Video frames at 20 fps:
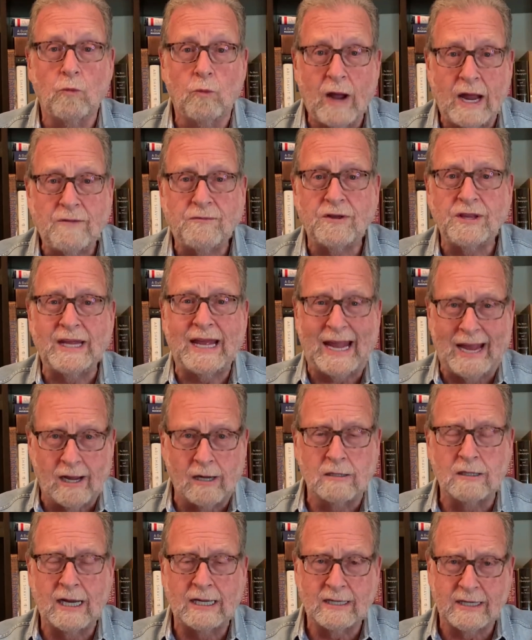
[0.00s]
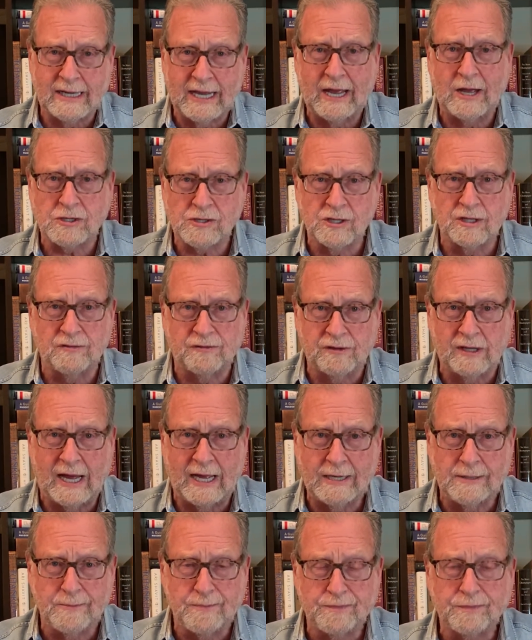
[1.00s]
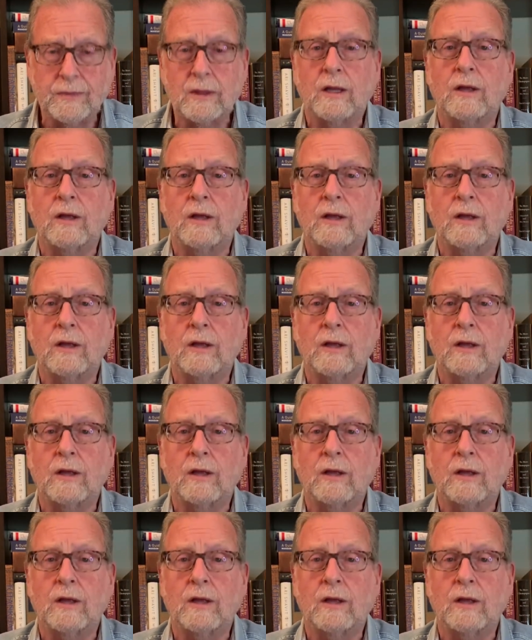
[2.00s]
Wait for the airline to cancel the flight.